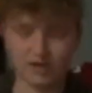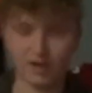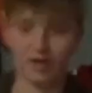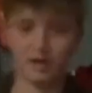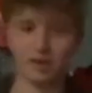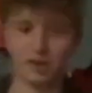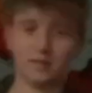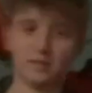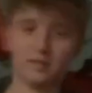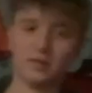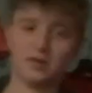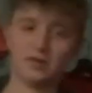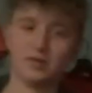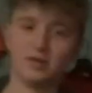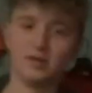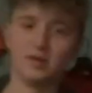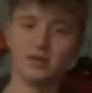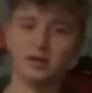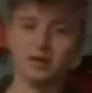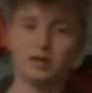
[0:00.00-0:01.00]
And
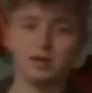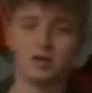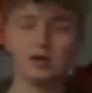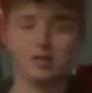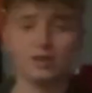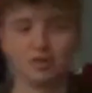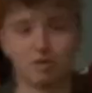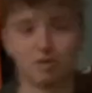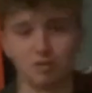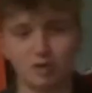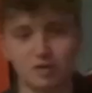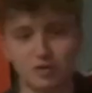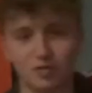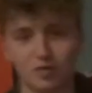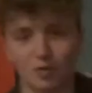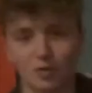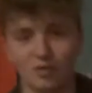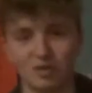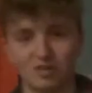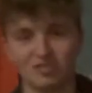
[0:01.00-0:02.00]
the 3 to
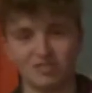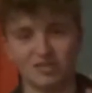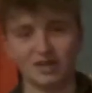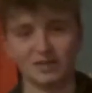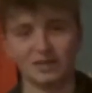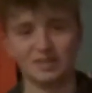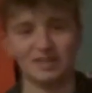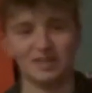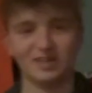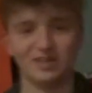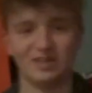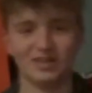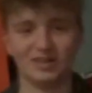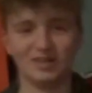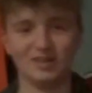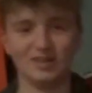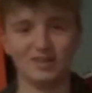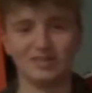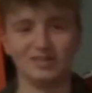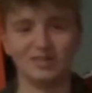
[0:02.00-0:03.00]
4 month segment,
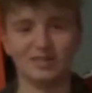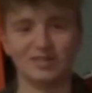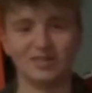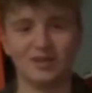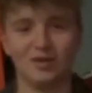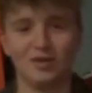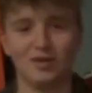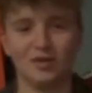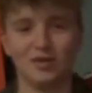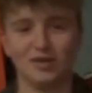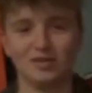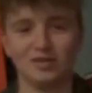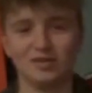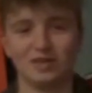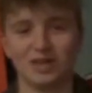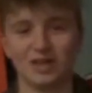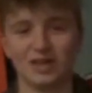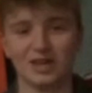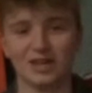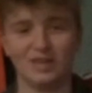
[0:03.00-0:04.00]
it's always
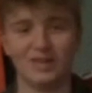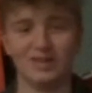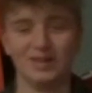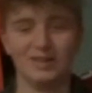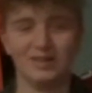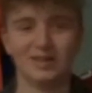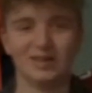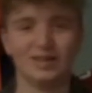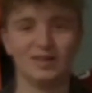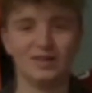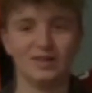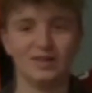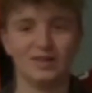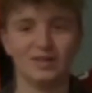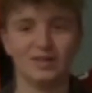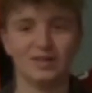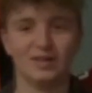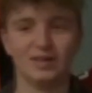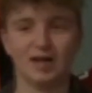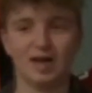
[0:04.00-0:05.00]
like
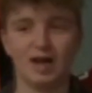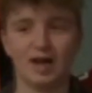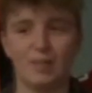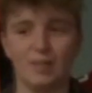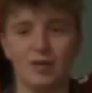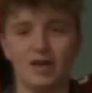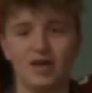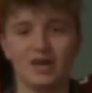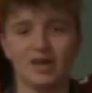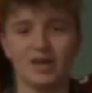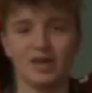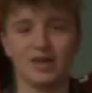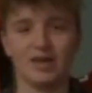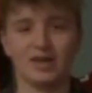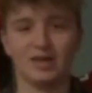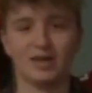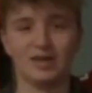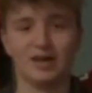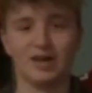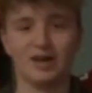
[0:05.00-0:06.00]
I play
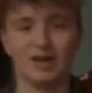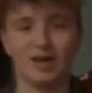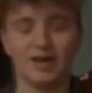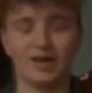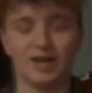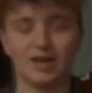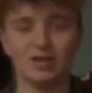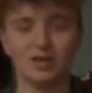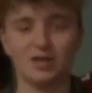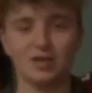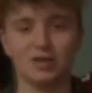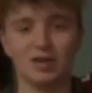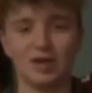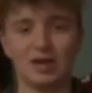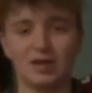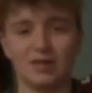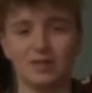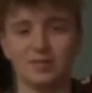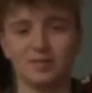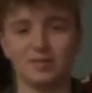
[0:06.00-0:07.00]
AU
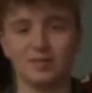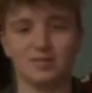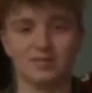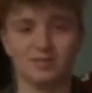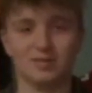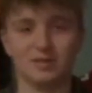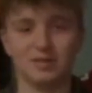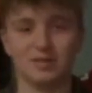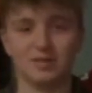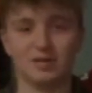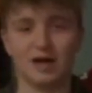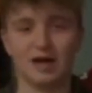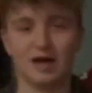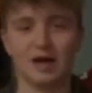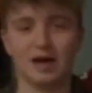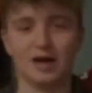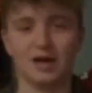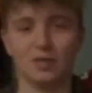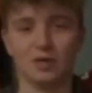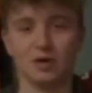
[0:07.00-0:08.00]
and
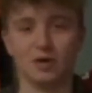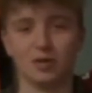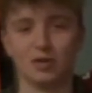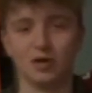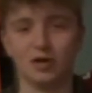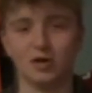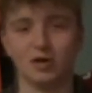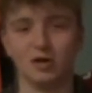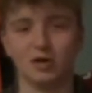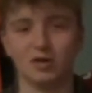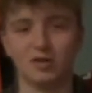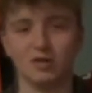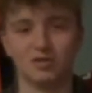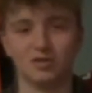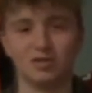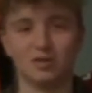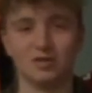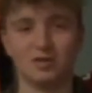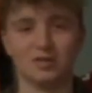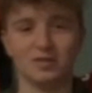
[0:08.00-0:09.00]
winter ball.
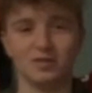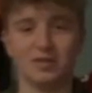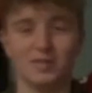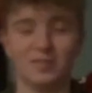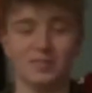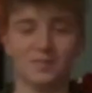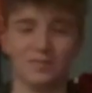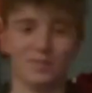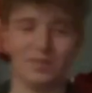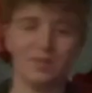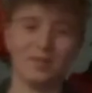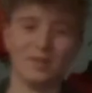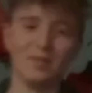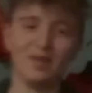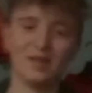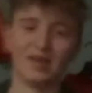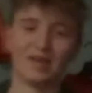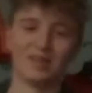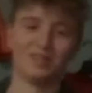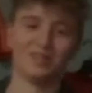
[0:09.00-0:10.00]
So the
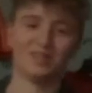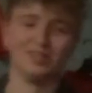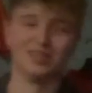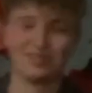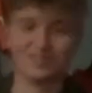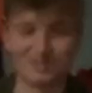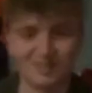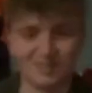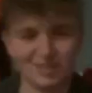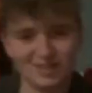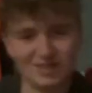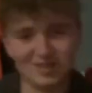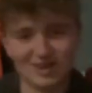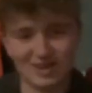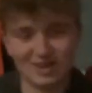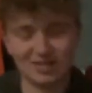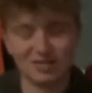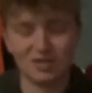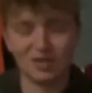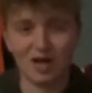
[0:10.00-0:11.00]
mix is
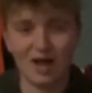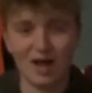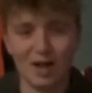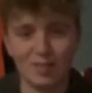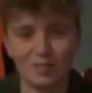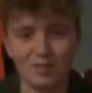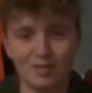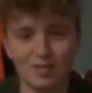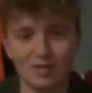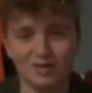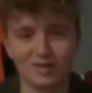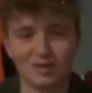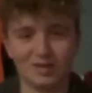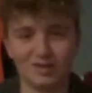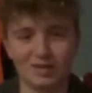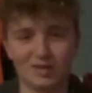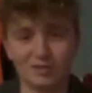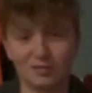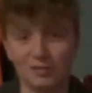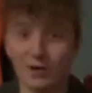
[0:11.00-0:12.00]
it's a lot, but
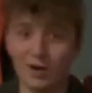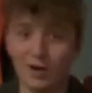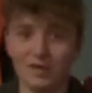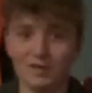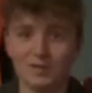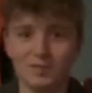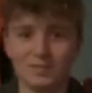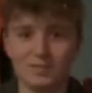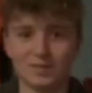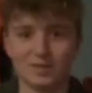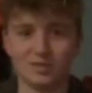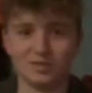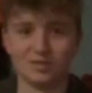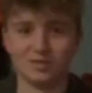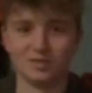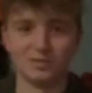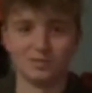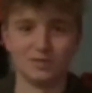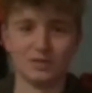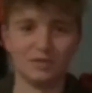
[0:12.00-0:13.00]
it's fun
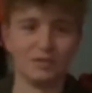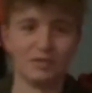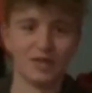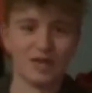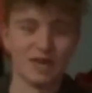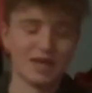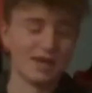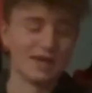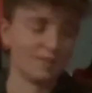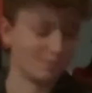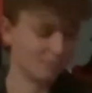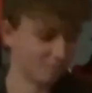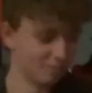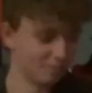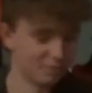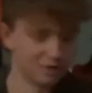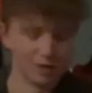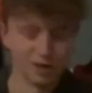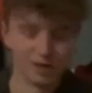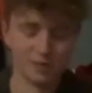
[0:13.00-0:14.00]
because you love the game.
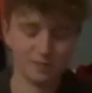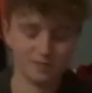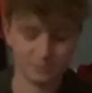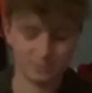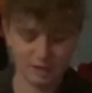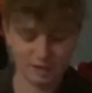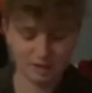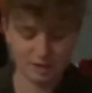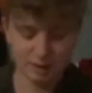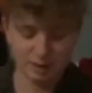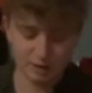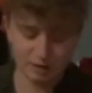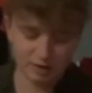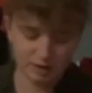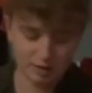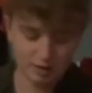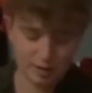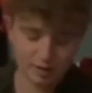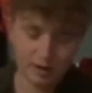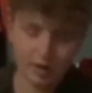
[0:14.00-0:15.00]
But
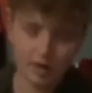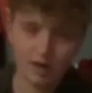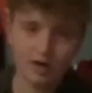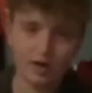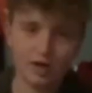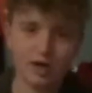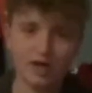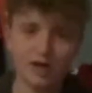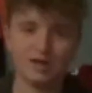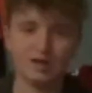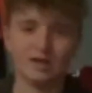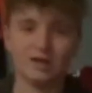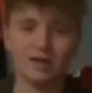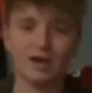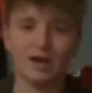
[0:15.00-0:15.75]
uh